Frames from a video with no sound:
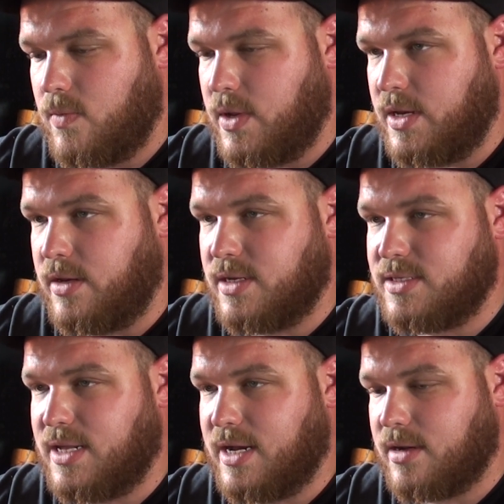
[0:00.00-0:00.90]
It does
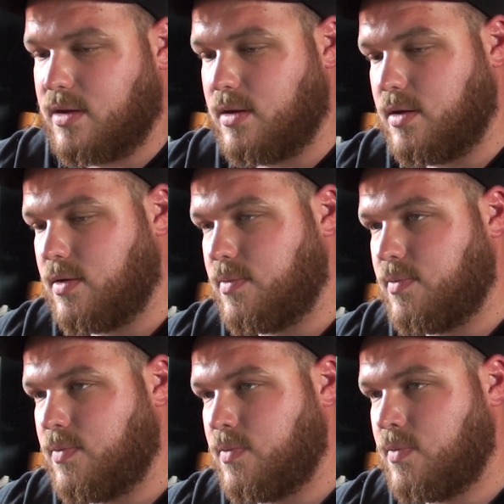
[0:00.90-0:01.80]
not
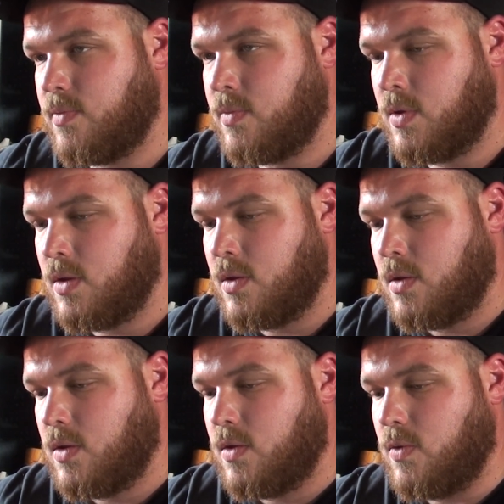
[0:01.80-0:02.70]
come
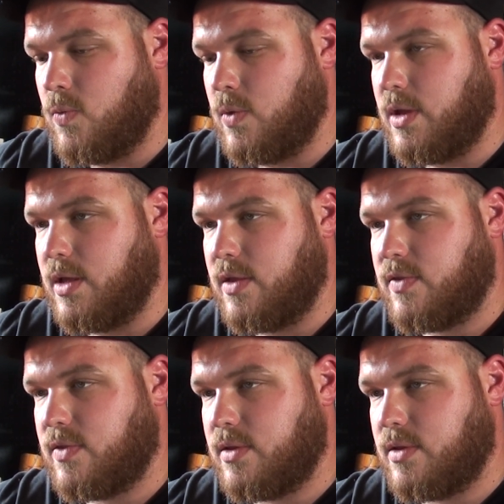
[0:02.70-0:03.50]
with